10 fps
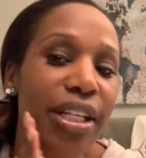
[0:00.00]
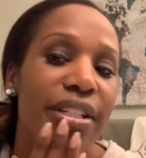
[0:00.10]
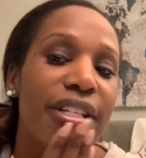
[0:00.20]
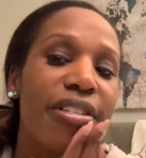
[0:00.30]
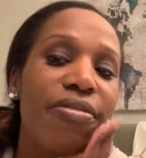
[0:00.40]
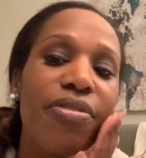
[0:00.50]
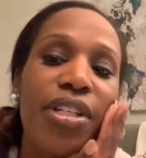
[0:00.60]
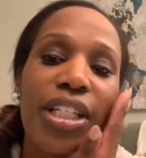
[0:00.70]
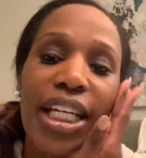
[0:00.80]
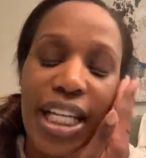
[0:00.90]
It doesn't
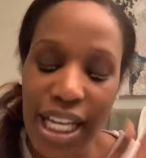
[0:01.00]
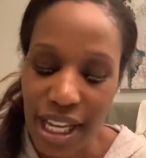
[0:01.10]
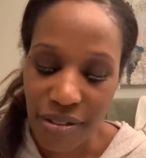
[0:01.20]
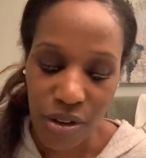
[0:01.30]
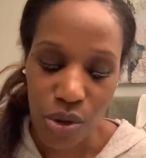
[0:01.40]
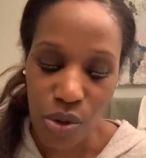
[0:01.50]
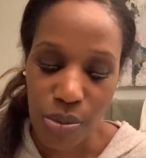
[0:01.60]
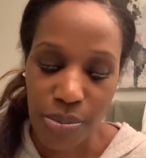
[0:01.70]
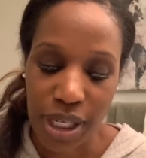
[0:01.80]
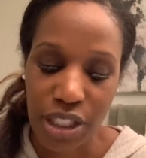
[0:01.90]
feel like I have a
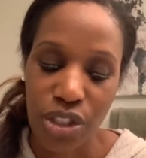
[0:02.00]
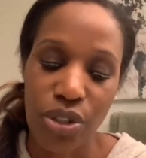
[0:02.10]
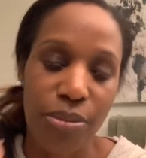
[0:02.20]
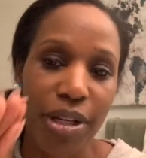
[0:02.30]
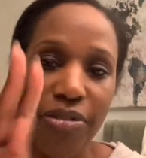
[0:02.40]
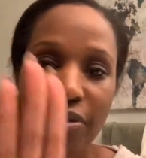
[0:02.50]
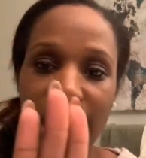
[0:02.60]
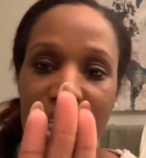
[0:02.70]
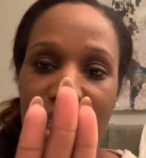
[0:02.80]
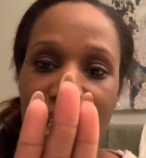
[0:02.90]
whole bunch on my
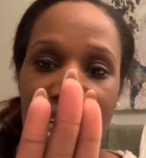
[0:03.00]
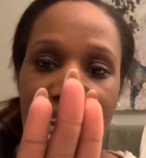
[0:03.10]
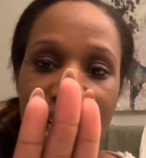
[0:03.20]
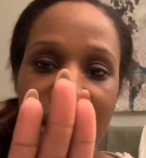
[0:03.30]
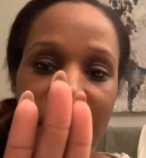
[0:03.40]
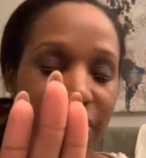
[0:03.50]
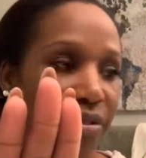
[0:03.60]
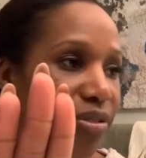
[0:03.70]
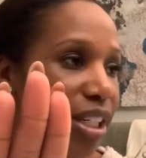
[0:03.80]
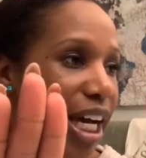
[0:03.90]
face and not enough
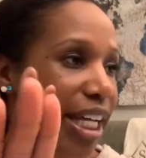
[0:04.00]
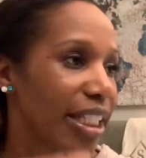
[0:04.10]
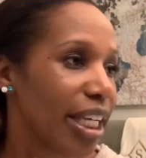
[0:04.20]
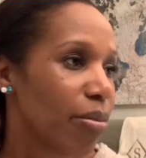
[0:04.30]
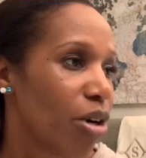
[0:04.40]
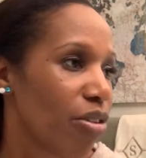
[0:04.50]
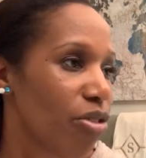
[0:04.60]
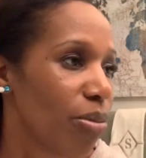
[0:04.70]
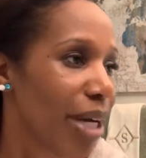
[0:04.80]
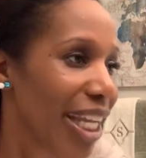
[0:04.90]
lot came off
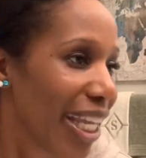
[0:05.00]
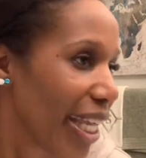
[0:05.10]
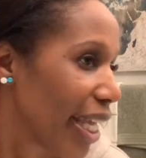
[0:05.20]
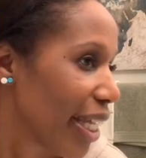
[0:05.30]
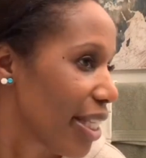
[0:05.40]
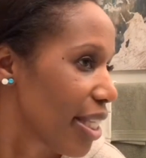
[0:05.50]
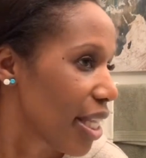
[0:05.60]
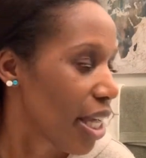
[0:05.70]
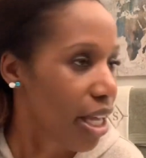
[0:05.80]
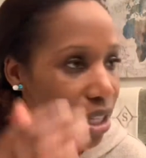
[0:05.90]
on my hands.
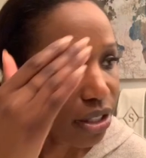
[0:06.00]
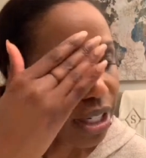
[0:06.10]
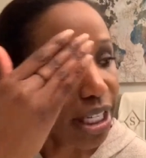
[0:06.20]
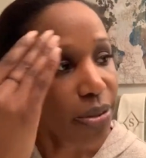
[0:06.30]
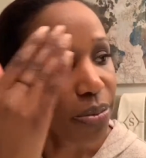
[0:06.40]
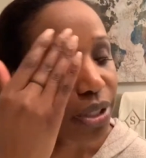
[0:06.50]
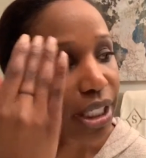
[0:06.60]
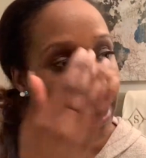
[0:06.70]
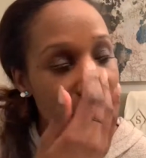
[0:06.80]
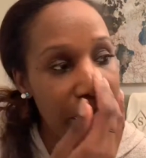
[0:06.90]
So that's pretty
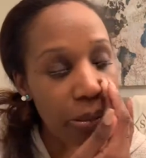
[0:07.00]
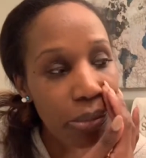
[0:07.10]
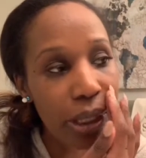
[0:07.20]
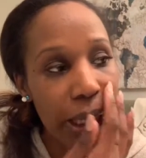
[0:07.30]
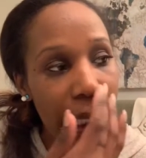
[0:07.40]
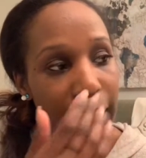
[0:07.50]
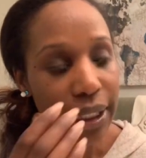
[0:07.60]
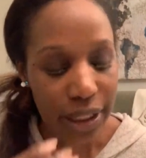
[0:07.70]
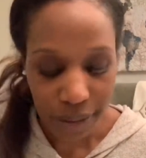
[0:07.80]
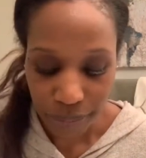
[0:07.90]
good and pretty
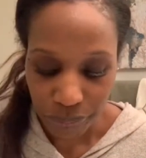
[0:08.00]
nice.